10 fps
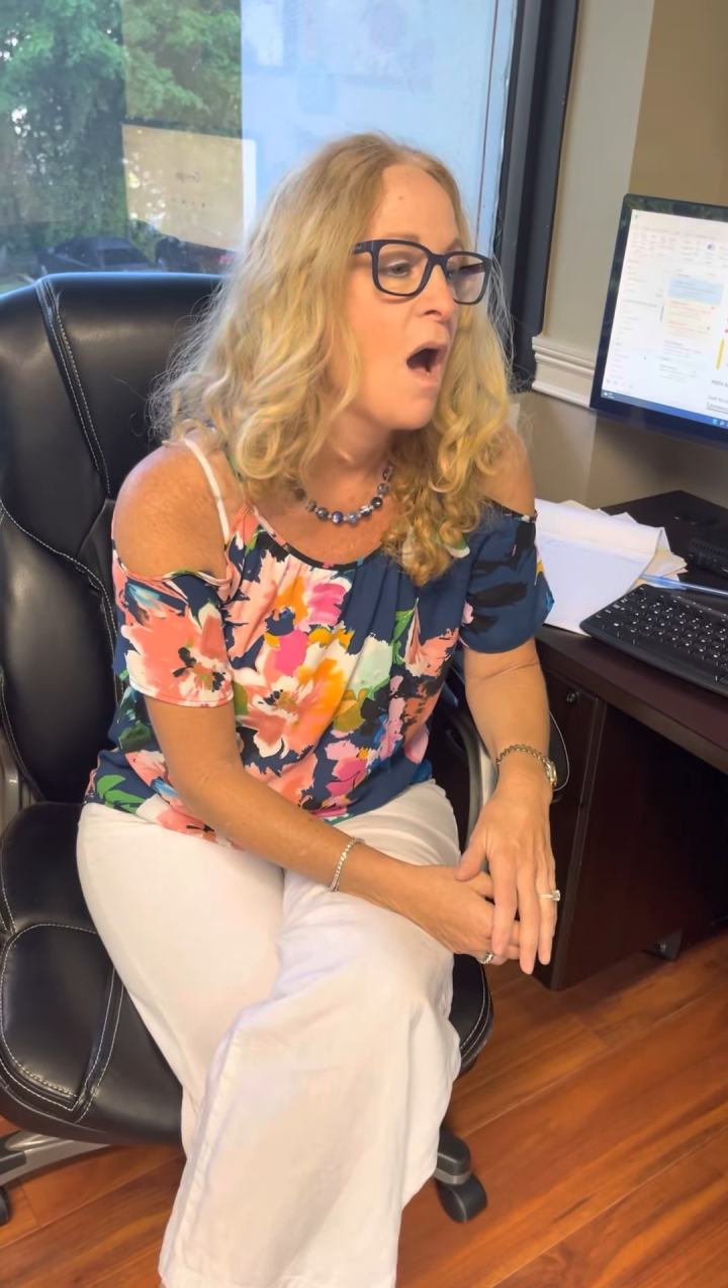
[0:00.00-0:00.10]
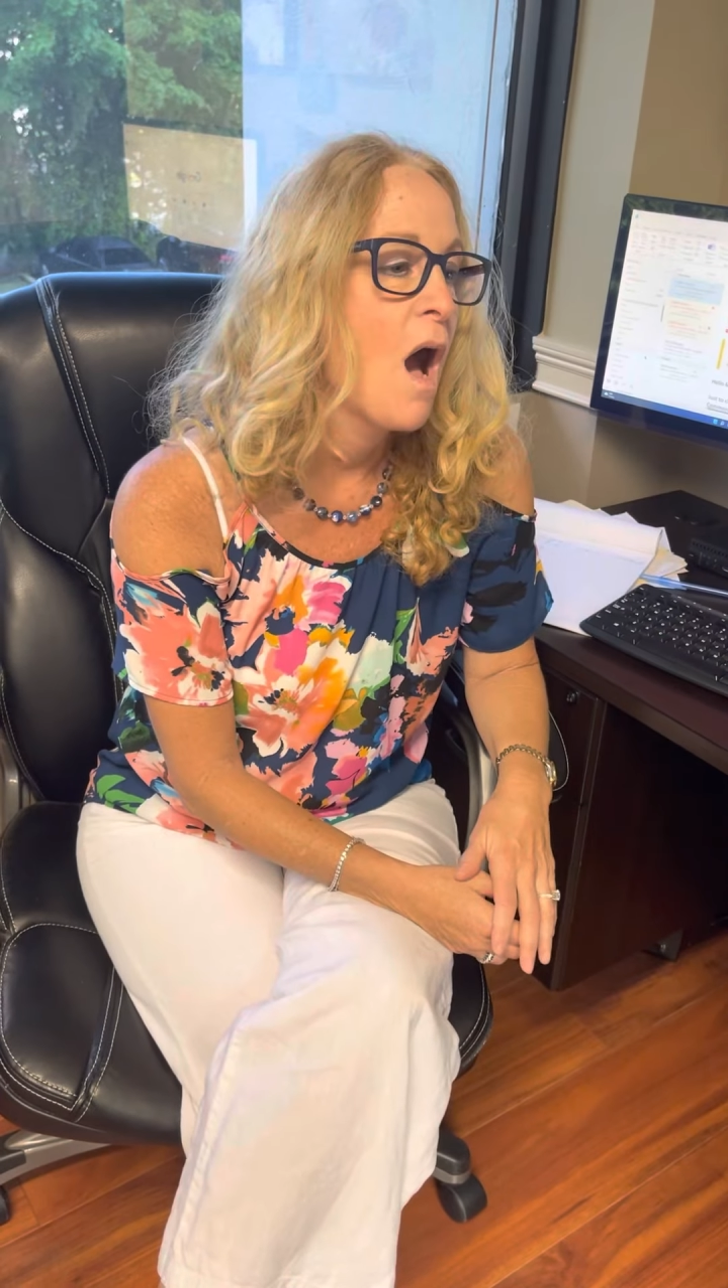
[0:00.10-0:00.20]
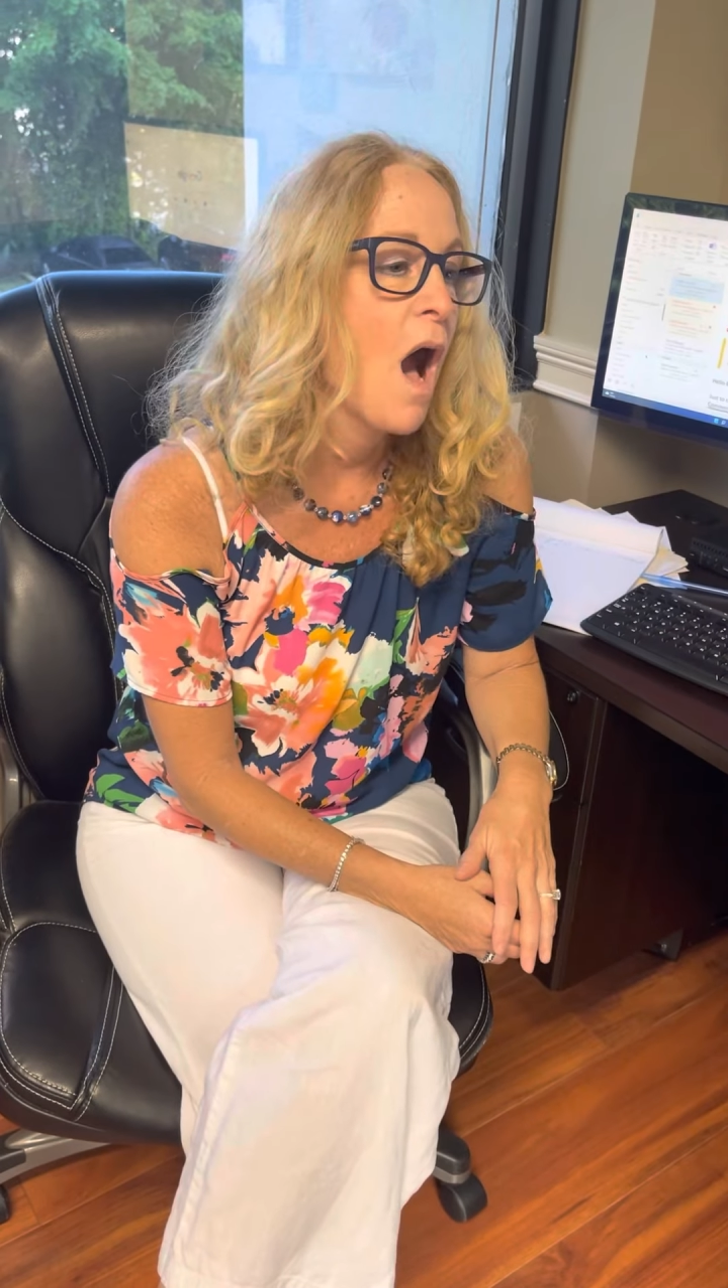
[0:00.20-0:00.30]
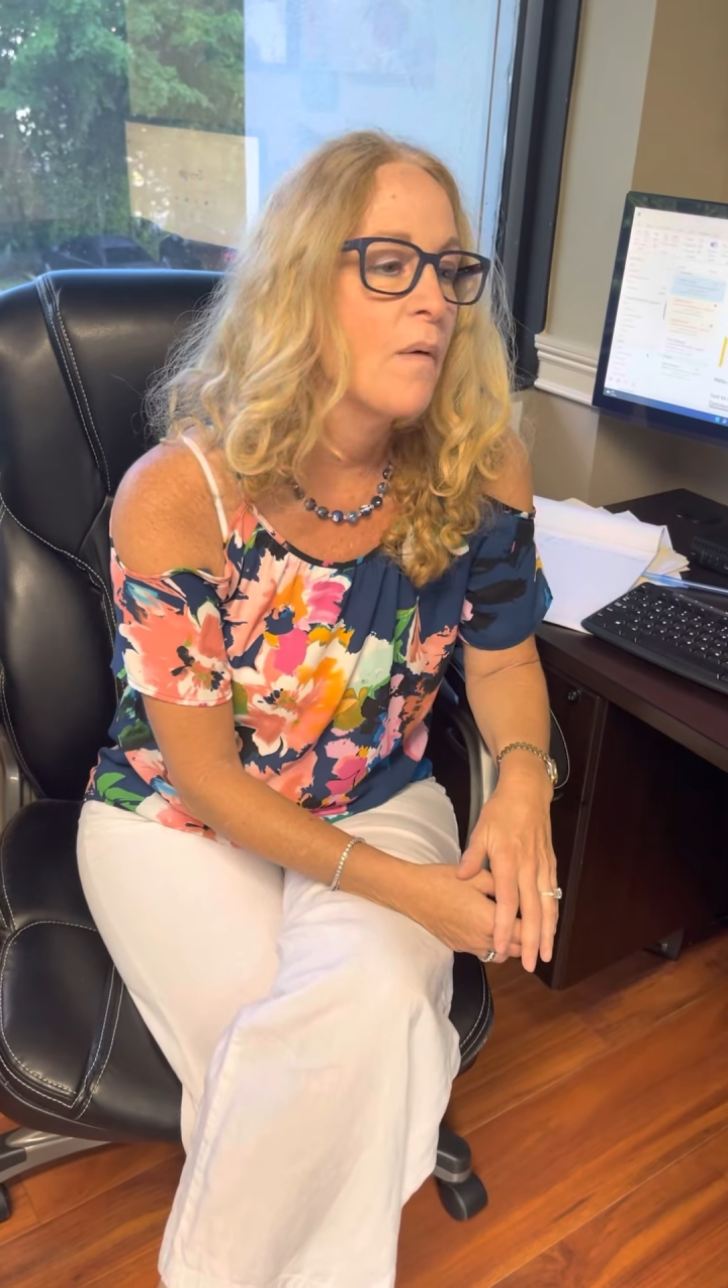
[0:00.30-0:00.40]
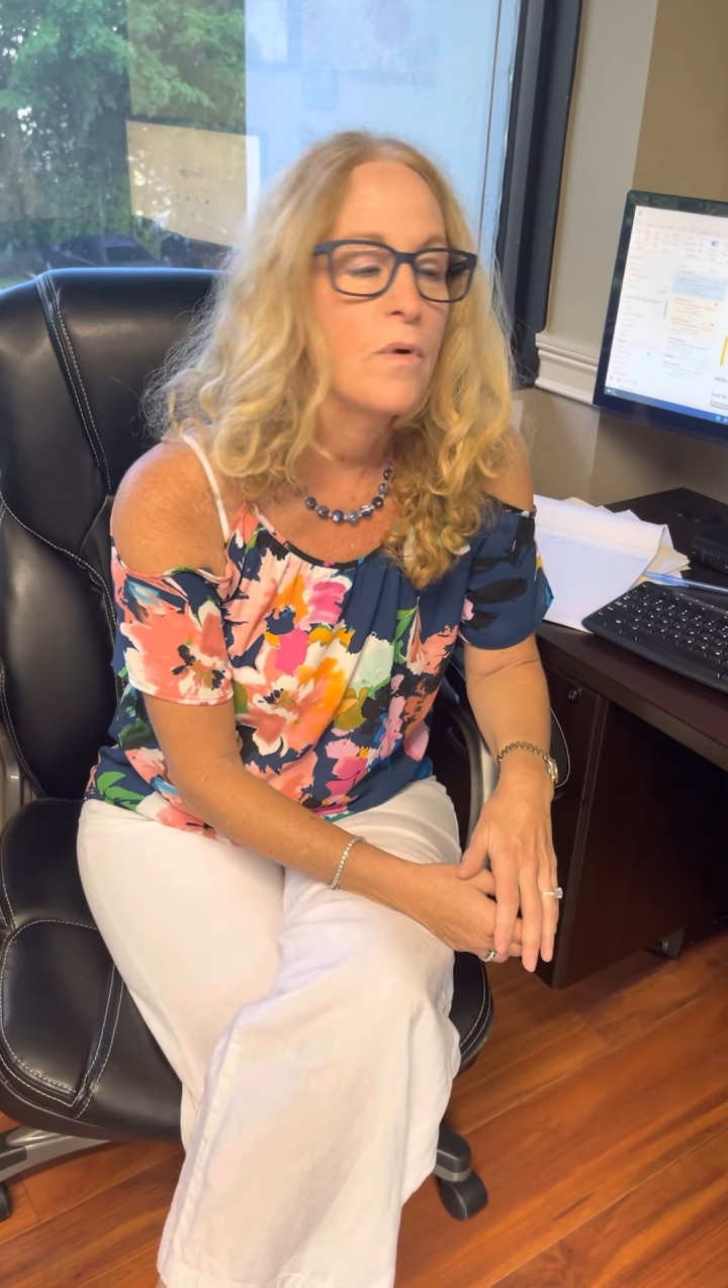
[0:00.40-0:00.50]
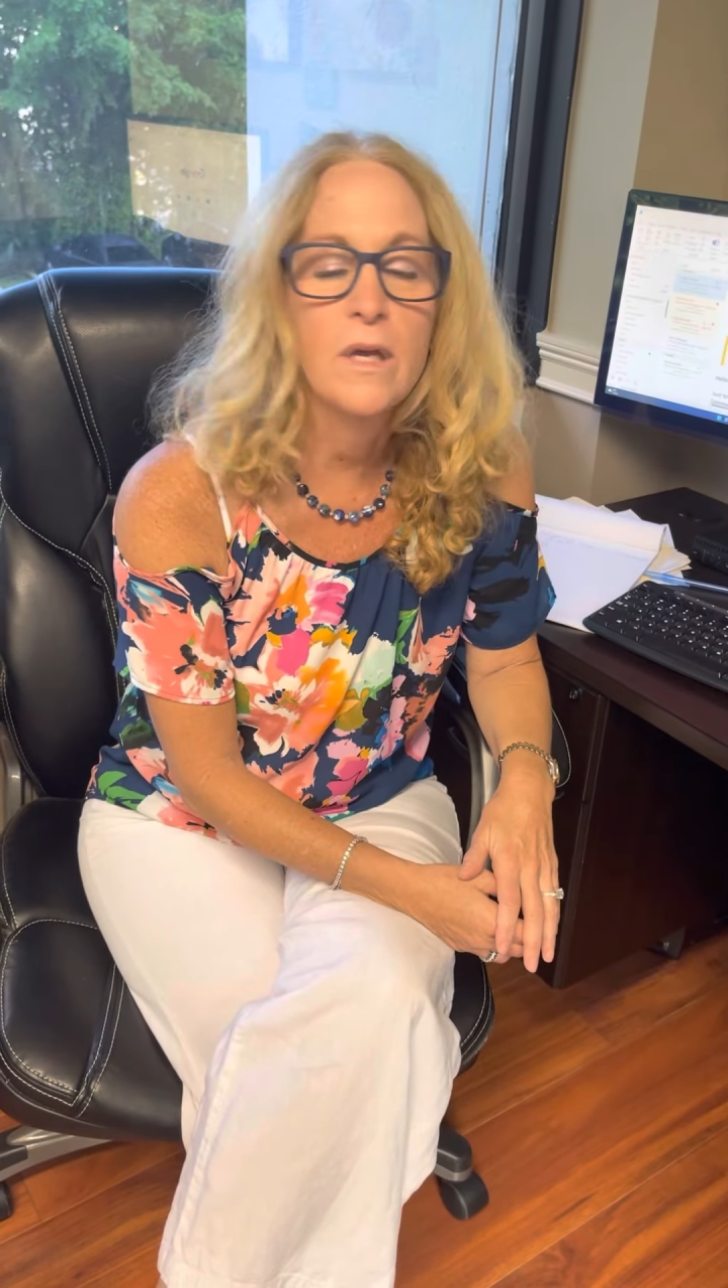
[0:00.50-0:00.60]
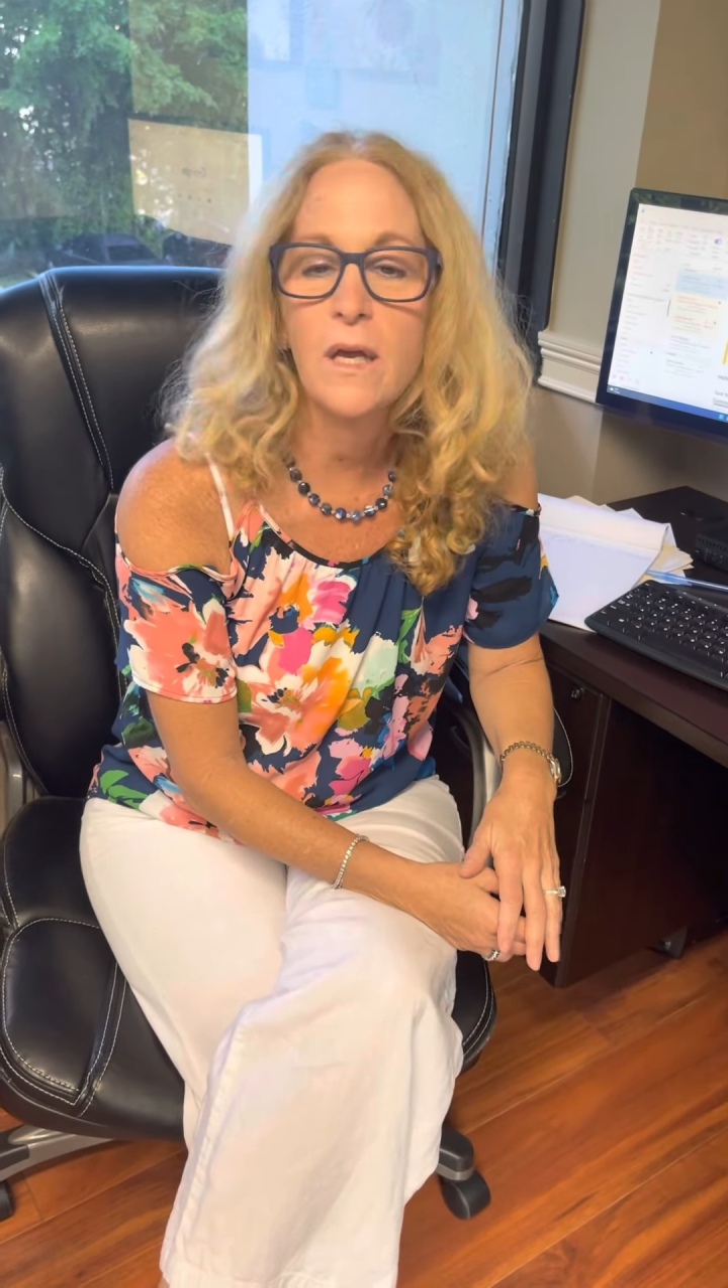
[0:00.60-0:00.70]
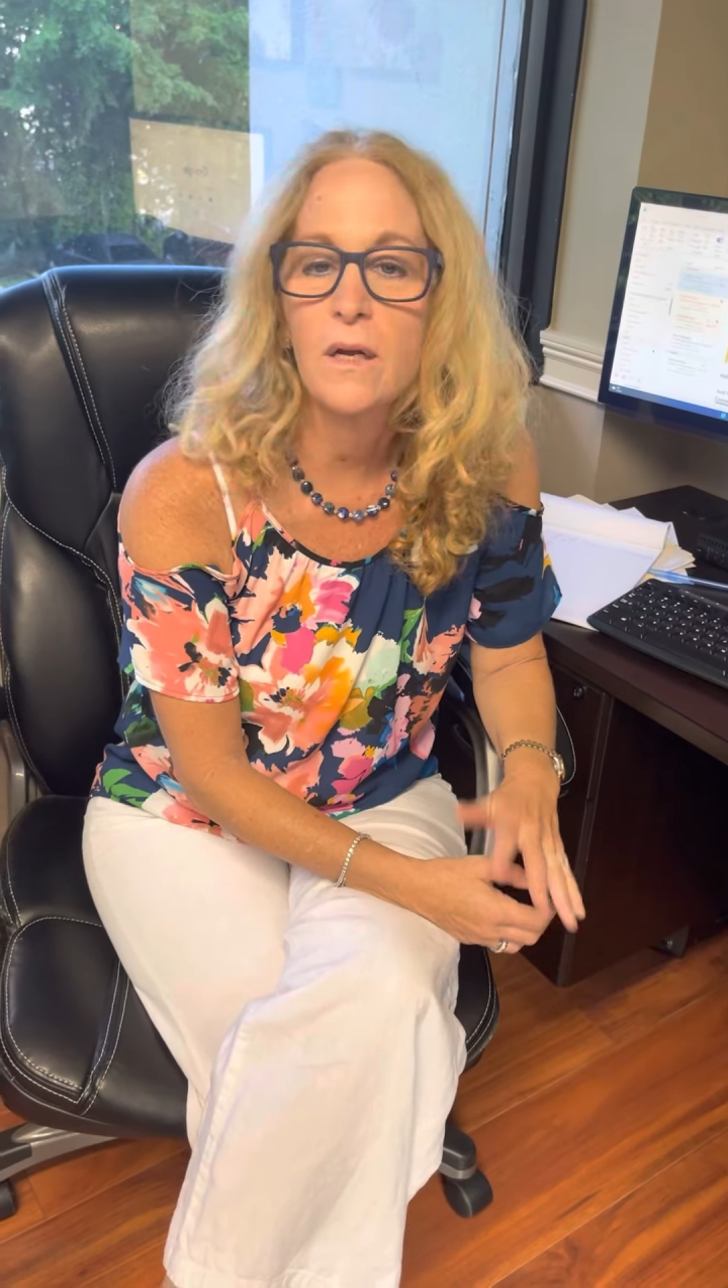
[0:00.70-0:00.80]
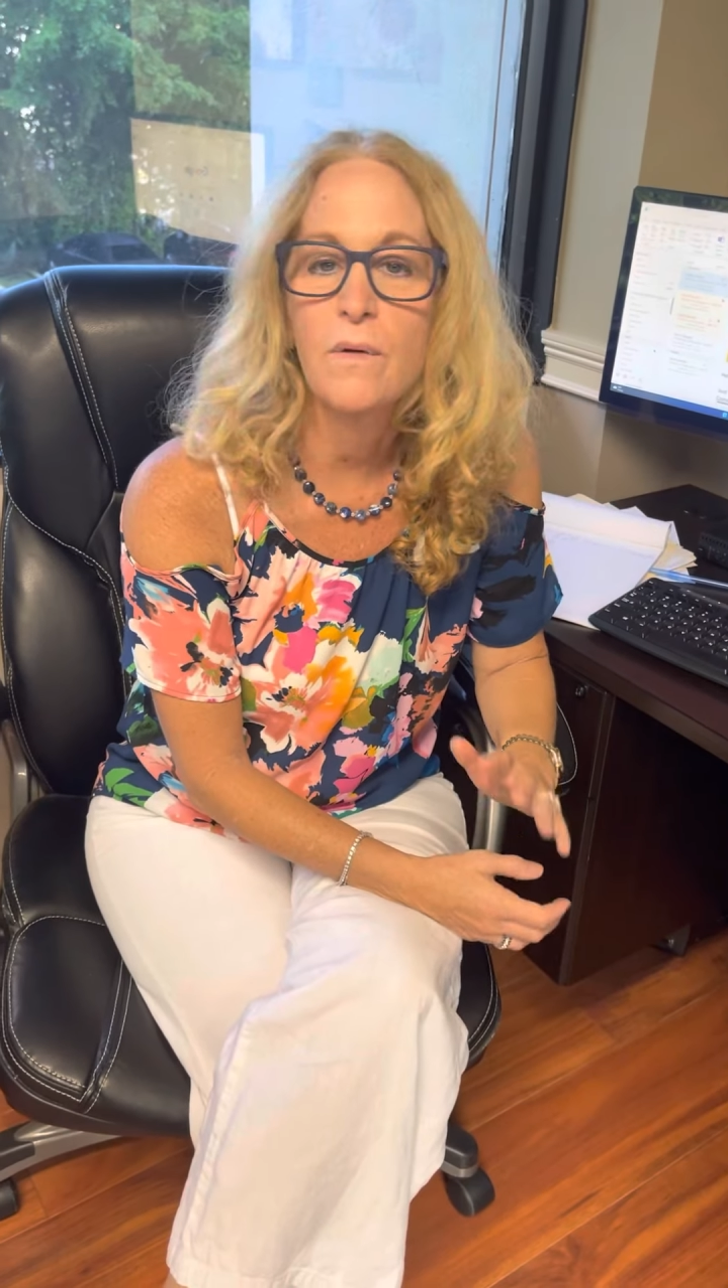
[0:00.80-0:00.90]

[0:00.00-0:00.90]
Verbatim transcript: I'm working on